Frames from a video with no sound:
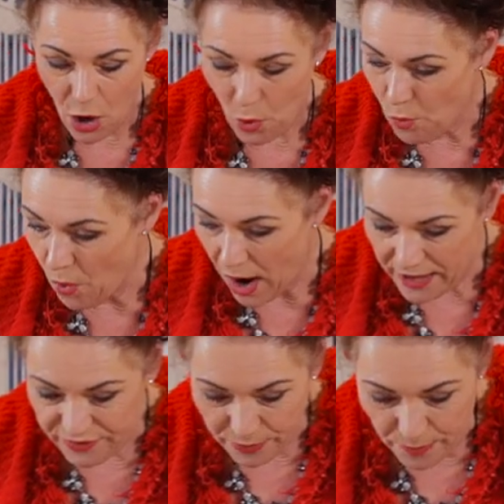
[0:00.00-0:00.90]

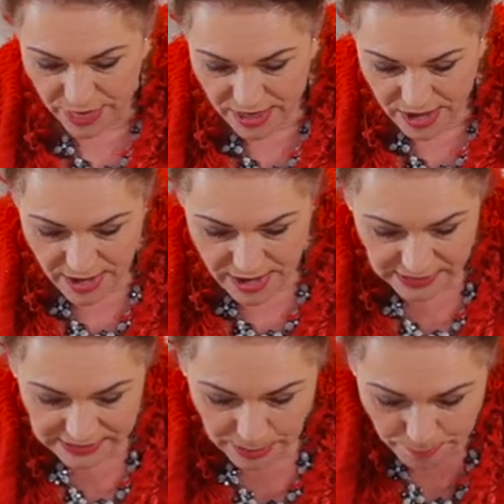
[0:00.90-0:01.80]
Right, from there
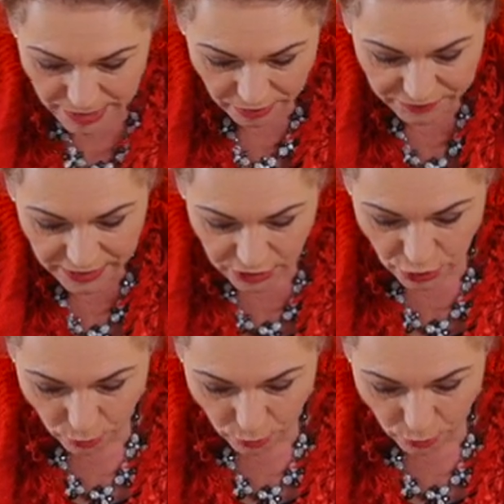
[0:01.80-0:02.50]
it's a matter of getting your